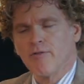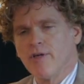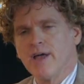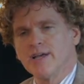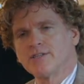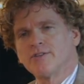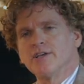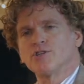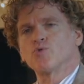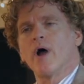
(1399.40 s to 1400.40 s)
this
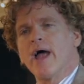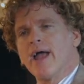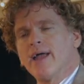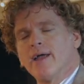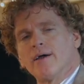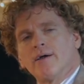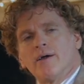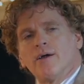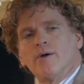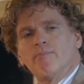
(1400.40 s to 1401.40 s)
this way,
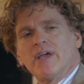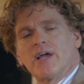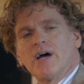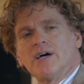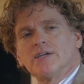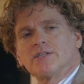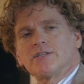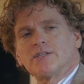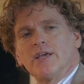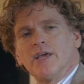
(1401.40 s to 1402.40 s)
because